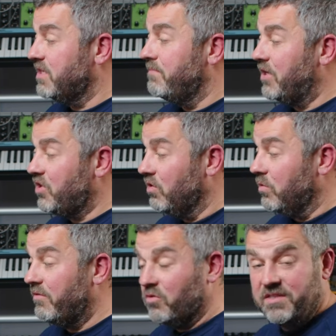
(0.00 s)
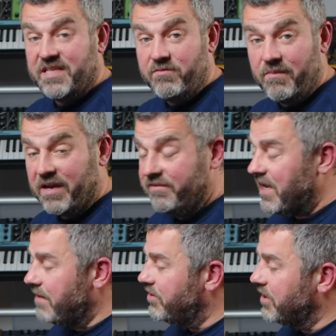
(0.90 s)
to make sure that we've got the same amount of
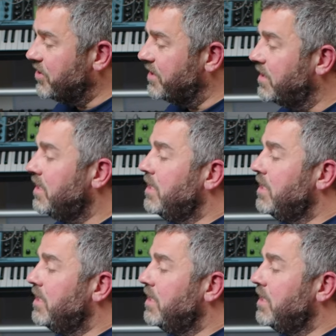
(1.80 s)
gain reduction.